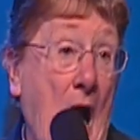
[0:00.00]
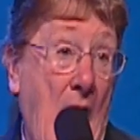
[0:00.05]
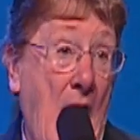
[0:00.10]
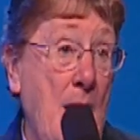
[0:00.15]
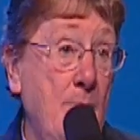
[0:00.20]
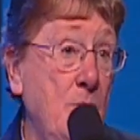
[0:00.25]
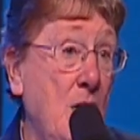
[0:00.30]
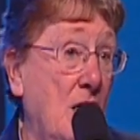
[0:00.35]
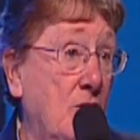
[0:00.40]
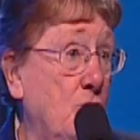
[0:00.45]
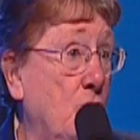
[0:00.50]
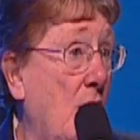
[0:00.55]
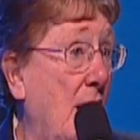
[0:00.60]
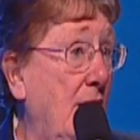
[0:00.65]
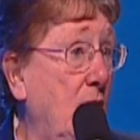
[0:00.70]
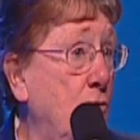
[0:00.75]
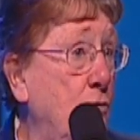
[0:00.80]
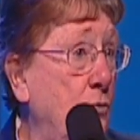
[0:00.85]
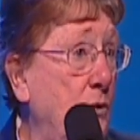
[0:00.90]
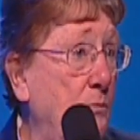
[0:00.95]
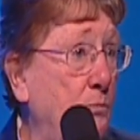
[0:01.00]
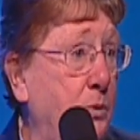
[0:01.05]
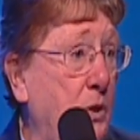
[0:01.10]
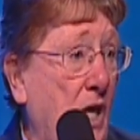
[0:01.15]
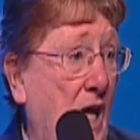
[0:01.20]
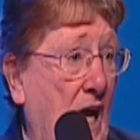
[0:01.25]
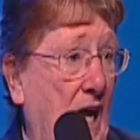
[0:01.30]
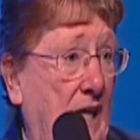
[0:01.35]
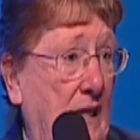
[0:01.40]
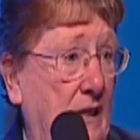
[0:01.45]
I'm not trying to
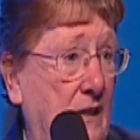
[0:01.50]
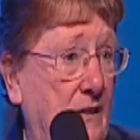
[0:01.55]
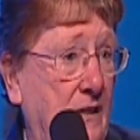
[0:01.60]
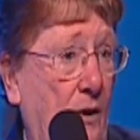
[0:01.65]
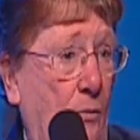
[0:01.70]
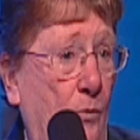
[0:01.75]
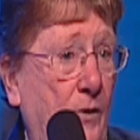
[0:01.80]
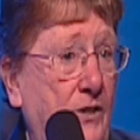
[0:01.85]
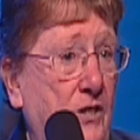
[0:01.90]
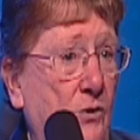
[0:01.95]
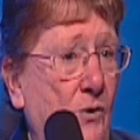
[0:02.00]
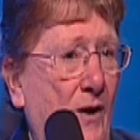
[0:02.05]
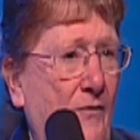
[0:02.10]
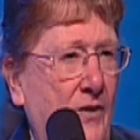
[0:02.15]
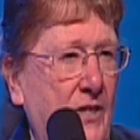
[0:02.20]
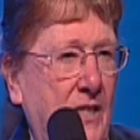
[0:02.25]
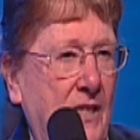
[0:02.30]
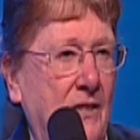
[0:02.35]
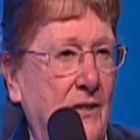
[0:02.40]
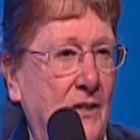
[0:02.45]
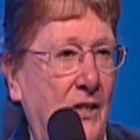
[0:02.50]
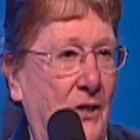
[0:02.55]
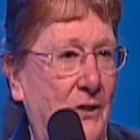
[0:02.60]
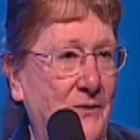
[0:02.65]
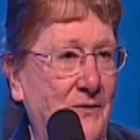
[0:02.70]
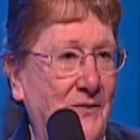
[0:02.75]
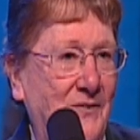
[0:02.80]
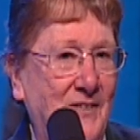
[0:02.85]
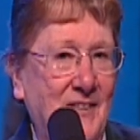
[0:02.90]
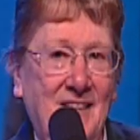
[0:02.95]
imply that we do everything
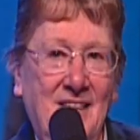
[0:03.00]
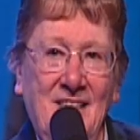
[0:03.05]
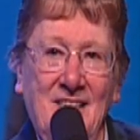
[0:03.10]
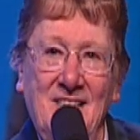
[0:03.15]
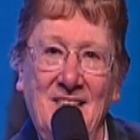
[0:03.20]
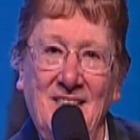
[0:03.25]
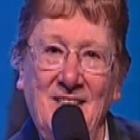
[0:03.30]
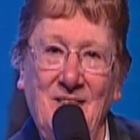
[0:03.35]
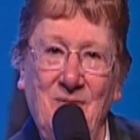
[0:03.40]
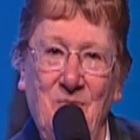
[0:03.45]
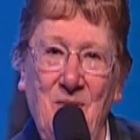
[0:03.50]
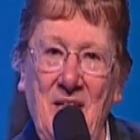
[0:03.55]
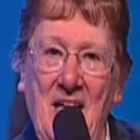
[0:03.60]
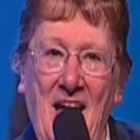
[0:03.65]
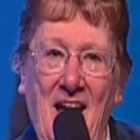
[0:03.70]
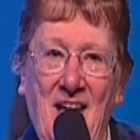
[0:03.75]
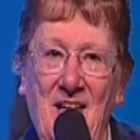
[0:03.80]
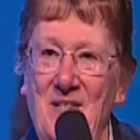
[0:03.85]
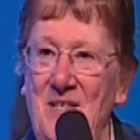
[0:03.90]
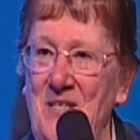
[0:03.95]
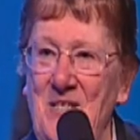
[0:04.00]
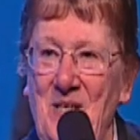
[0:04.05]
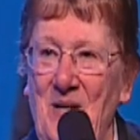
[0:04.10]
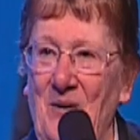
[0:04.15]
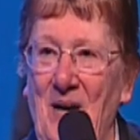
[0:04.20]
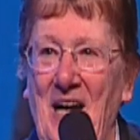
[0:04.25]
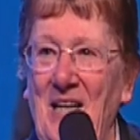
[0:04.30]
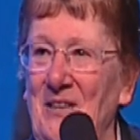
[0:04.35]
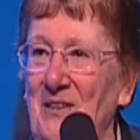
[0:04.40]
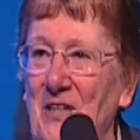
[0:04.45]
alone. We had, you
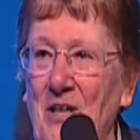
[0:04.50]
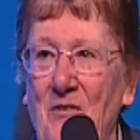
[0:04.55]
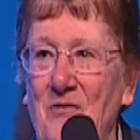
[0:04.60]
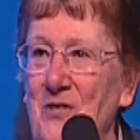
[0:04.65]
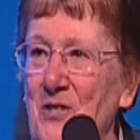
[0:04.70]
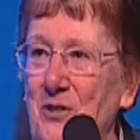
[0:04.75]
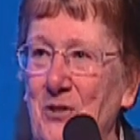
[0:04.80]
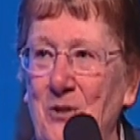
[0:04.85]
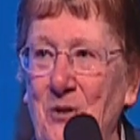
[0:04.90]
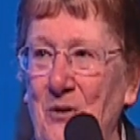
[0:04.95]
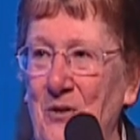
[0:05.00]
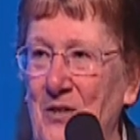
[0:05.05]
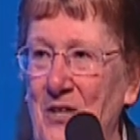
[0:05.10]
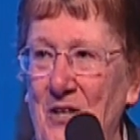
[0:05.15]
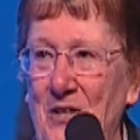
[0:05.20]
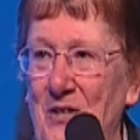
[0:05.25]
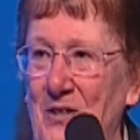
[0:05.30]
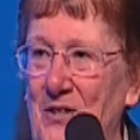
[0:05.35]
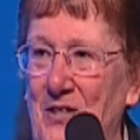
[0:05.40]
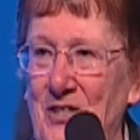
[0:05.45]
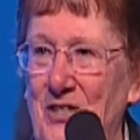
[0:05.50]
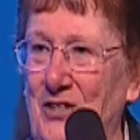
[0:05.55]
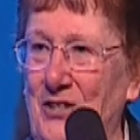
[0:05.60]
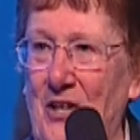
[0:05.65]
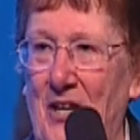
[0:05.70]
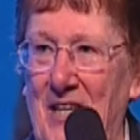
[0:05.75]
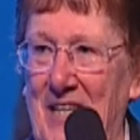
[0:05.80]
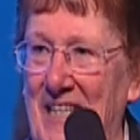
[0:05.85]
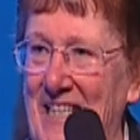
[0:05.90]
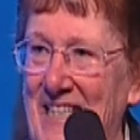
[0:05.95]
know, I love the, the, the
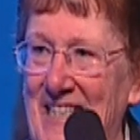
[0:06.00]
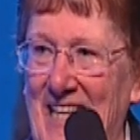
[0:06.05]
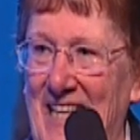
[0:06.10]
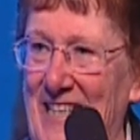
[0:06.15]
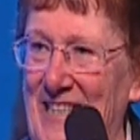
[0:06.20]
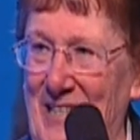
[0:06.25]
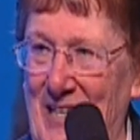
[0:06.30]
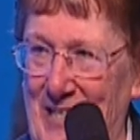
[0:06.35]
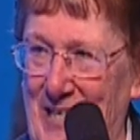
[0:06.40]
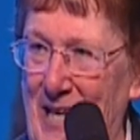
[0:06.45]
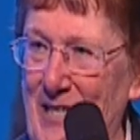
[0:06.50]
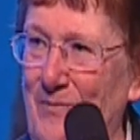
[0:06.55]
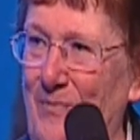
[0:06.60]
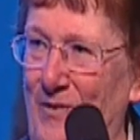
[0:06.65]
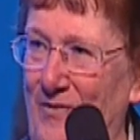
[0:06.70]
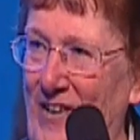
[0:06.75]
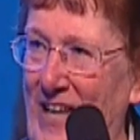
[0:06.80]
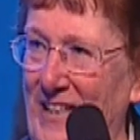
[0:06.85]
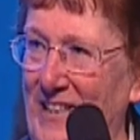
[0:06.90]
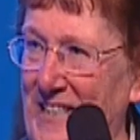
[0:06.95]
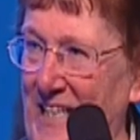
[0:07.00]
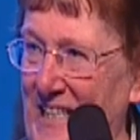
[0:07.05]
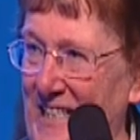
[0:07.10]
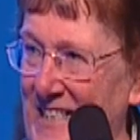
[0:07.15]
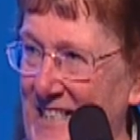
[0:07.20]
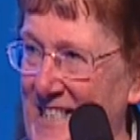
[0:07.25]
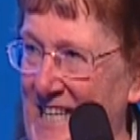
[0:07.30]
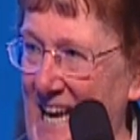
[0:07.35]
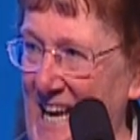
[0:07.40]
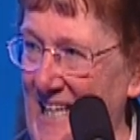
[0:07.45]
study, and it has been
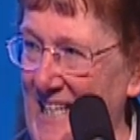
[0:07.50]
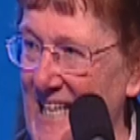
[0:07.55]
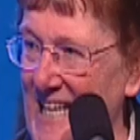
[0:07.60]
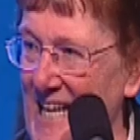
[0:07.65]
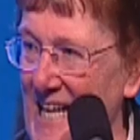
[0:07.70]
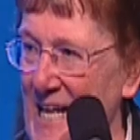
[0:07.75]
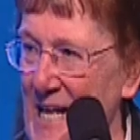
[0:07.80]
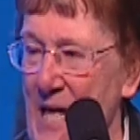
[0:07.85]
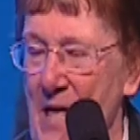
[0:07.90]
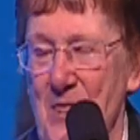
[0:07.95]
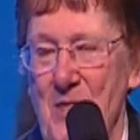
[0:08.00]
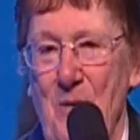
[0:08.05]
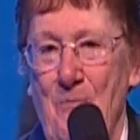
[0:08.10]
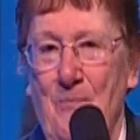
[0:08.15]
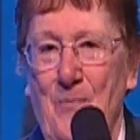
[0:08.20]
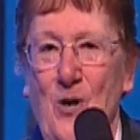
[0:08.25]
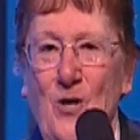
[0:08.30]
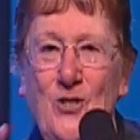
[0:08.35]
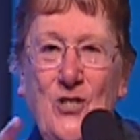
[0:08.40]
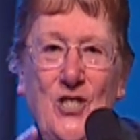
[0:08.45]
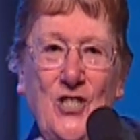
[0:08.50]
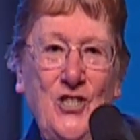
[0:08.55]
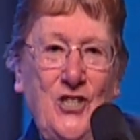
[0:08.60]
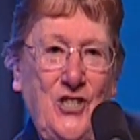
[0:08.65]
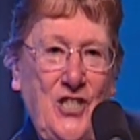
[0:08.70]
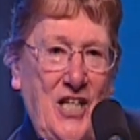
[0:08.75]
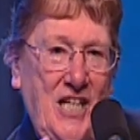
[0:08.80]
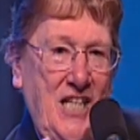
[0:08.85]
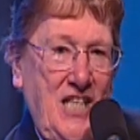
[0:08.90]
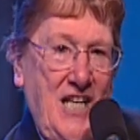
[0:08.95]
validated again. The person
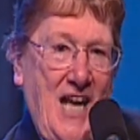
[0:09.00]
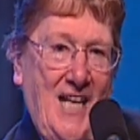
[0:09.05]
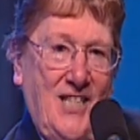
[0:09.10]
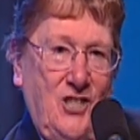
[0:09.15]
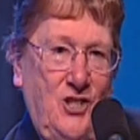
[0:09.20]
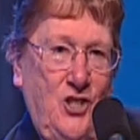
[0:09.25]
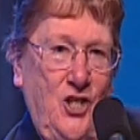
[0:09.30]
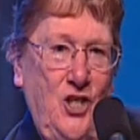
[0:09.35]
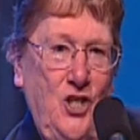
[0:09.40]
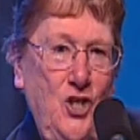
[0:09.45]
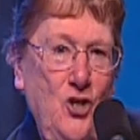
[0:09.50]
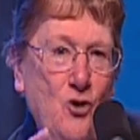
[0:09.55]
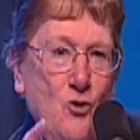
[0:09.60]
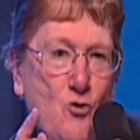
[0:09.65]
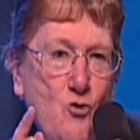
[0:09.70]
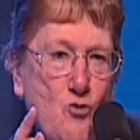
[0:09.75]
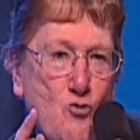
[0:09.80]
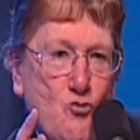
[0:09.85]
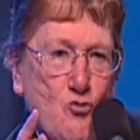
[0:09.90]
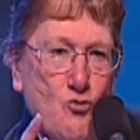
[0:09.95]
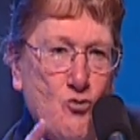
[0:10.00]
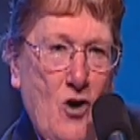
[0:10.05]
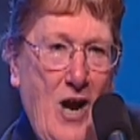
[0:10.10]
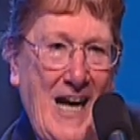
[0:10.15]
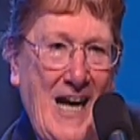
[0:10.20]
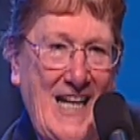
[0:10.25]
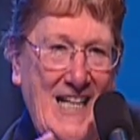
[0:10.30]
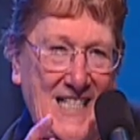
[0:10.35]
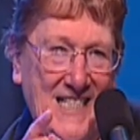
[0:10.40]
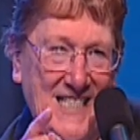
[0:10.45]
sitting next to you
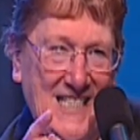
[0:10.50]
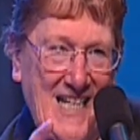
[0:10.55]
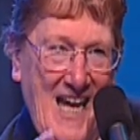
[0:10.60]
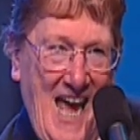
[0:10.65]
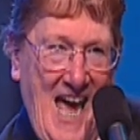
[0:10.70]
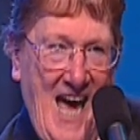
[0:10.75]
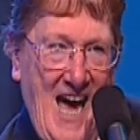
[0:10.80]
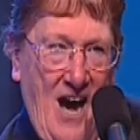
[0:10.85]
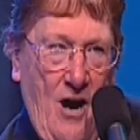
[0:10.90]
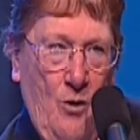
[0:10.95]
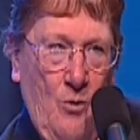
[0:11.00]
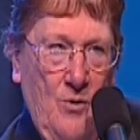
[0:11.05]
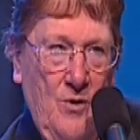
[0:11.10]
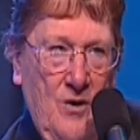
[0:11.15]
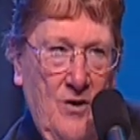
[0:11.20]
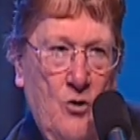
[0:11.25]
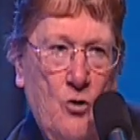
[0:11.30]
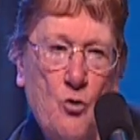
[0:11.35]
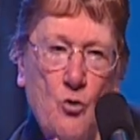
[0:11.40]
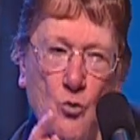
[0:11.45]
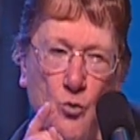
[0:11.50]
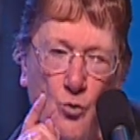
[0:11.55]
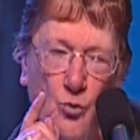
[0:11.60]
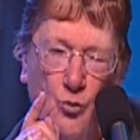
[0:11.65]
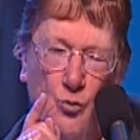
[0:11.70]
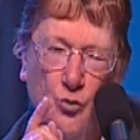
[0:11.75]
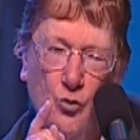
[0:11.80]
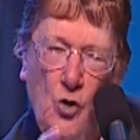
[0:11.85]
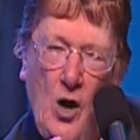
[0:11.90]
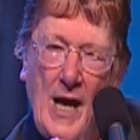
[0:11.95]
right now,
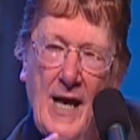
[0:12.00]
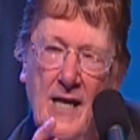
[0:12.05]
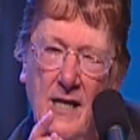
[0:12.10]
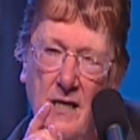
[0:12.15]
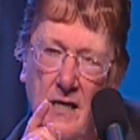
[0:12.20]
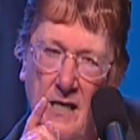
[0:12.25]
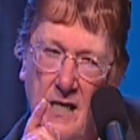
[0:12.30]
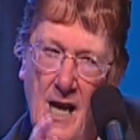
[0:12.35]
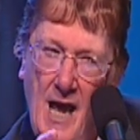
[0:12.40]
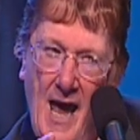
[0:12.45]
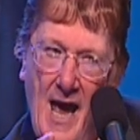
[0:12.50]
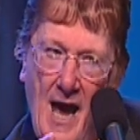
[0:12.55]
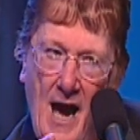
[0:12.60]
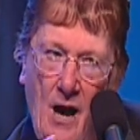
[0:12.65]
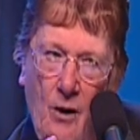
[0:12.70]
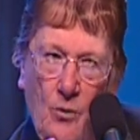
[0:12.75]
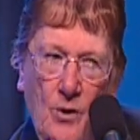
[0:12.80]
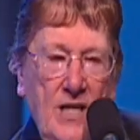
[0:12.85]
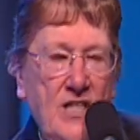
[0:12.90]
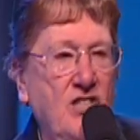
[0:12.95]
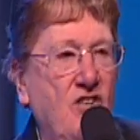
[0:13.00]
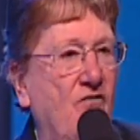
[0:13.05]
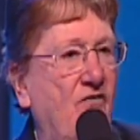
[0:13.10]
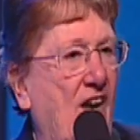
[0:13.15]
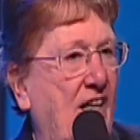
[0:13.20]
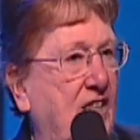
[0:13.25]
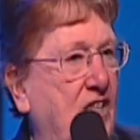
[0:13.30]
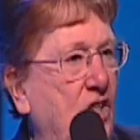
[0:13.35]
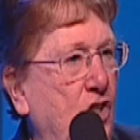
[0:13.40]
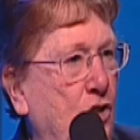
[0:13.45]
right now, is
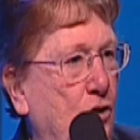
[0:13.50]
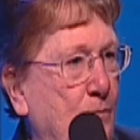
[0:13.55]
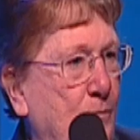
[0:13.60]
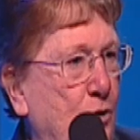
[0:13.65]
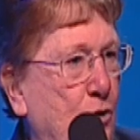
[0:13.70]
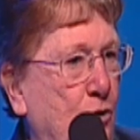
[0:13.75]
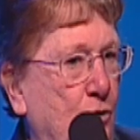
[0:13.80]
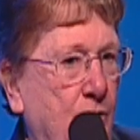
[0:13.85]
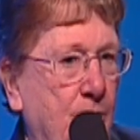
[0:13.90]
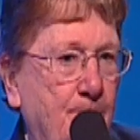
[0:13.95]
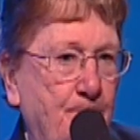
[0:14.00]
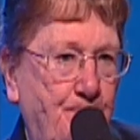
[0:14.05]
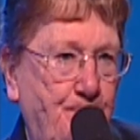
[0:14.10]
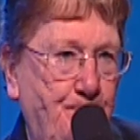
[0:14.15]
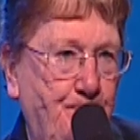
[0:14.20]
affecting your mood.